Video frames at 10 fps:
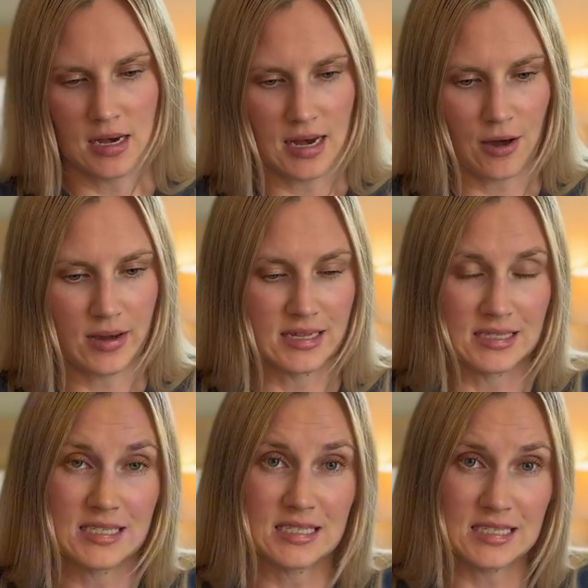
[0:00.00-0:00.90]
Now I can
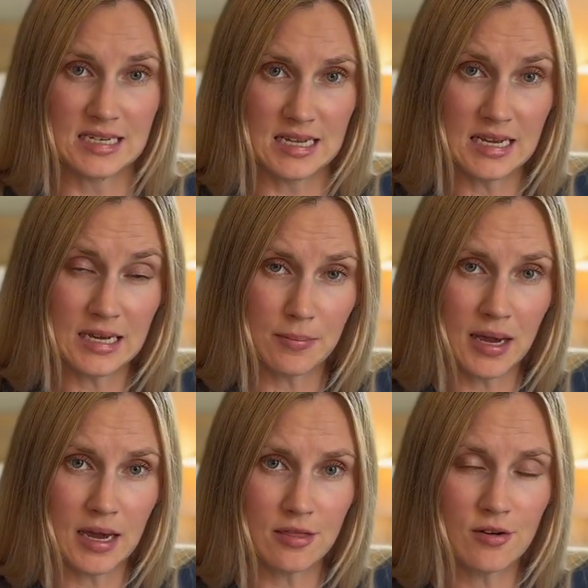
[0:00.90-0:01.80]
sneak
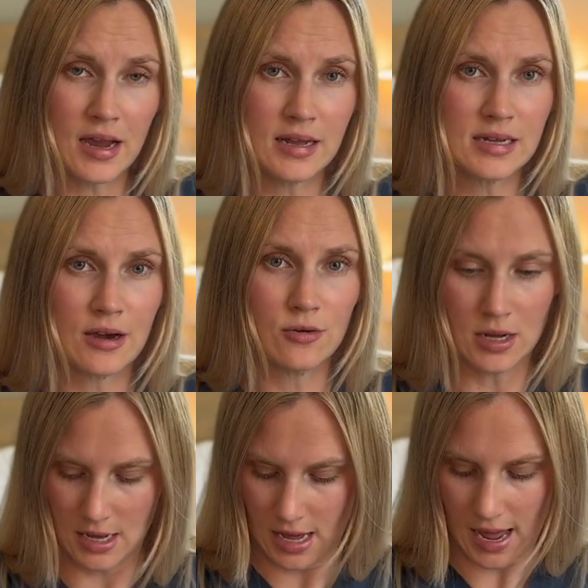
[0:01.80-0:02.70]
my other hand out
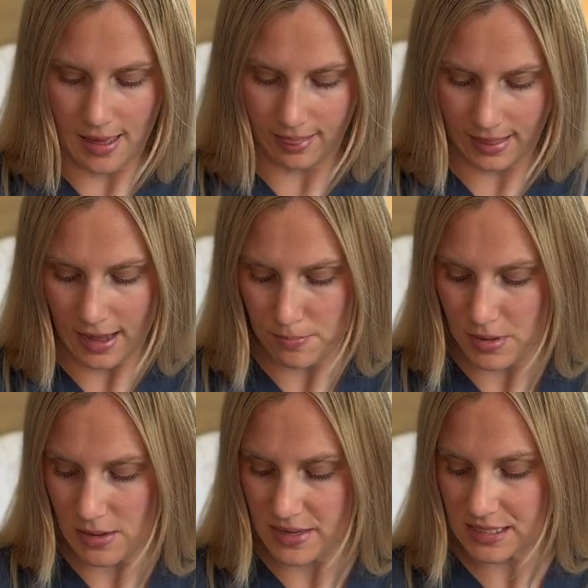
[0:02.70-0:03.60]
and let
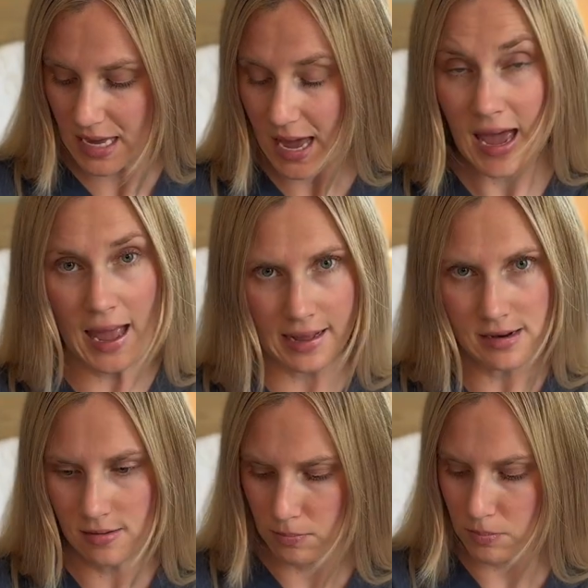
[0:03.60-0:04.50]
baby's head
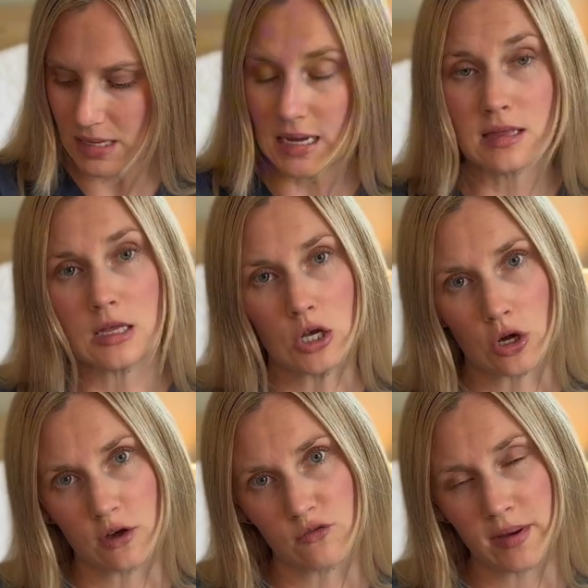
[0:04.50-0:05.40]
be in the
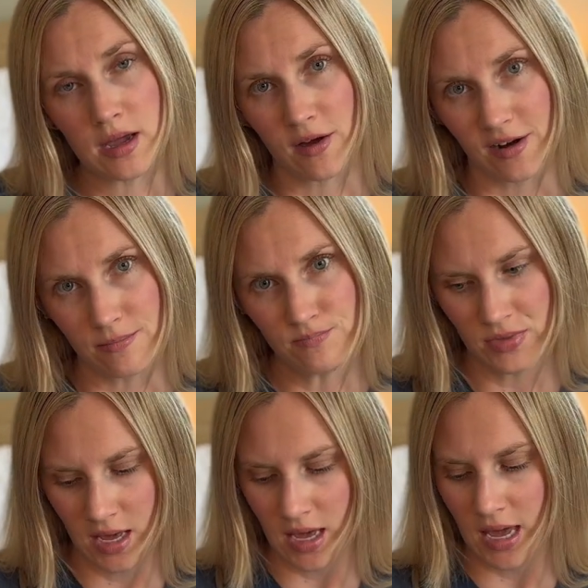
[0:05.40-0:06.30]
nook of my arm
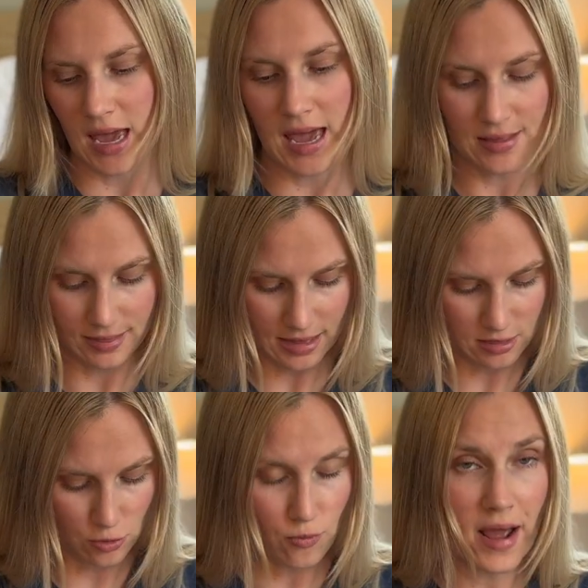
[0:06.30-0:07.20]
and
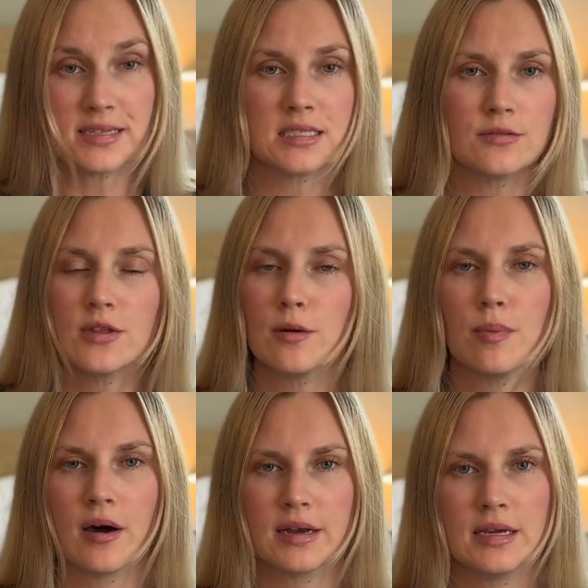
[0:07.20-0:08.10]
let the rest of their
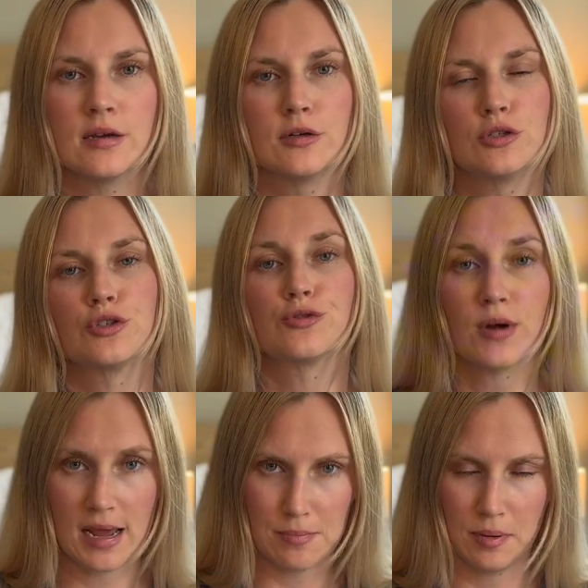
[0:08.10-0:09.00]
body
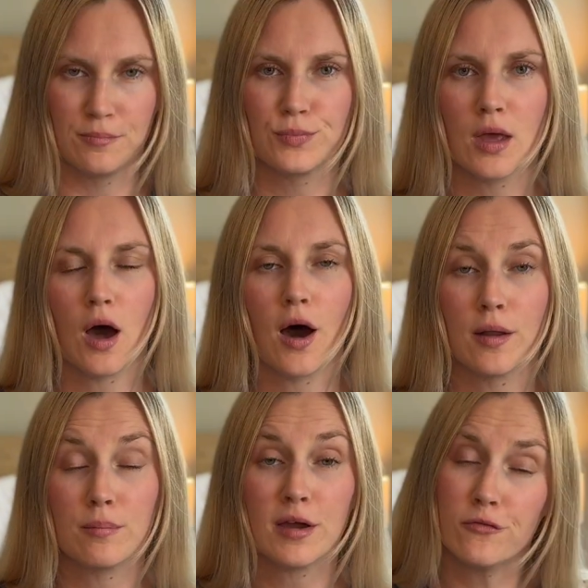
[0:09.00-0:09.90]
drape
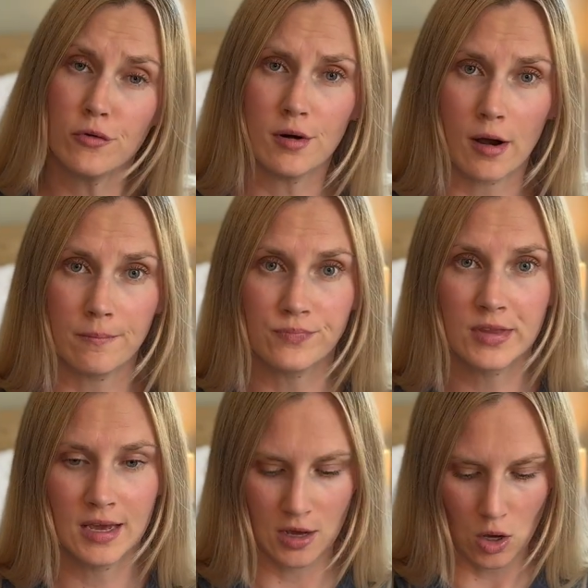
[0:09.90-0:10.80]
on my forearm.
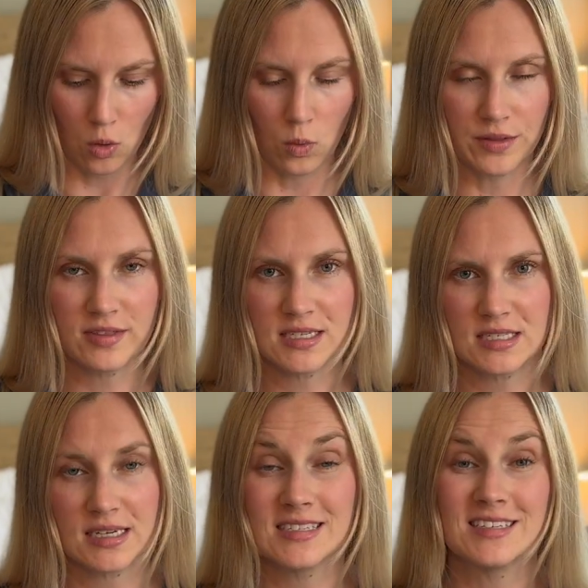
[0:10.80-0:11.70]
What this
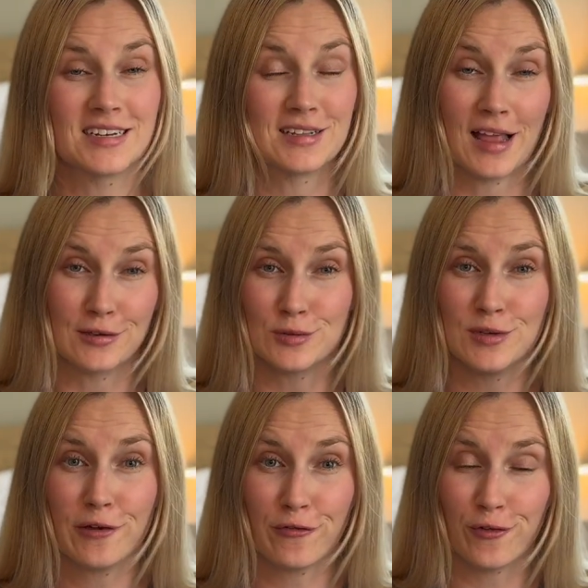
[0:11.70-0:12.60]
does is it allows
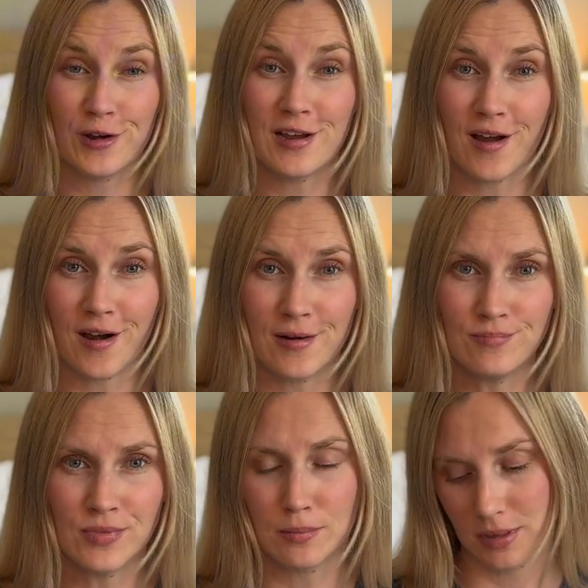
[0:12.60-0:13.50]
me a free
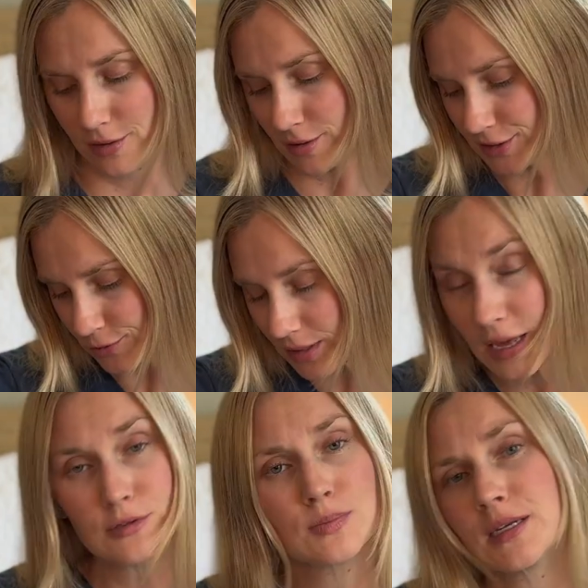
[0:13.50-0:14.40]
arm, but it also
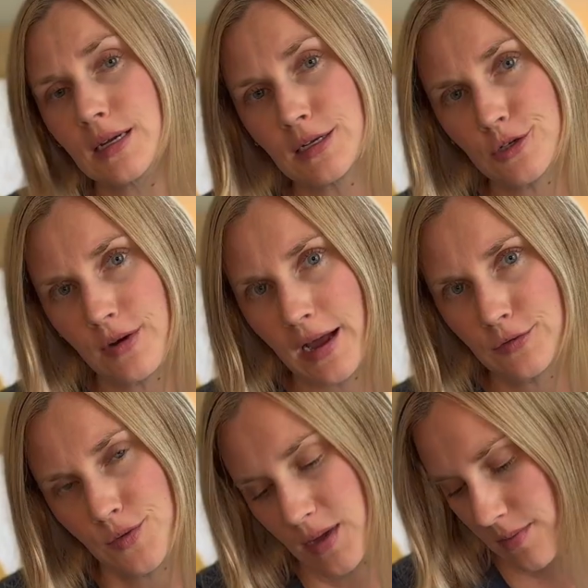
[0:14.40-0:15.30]
allows me to
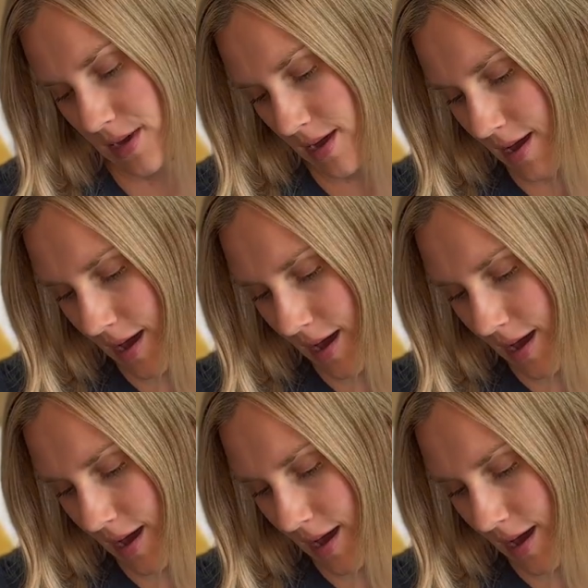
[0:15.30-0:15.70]
interact with baby.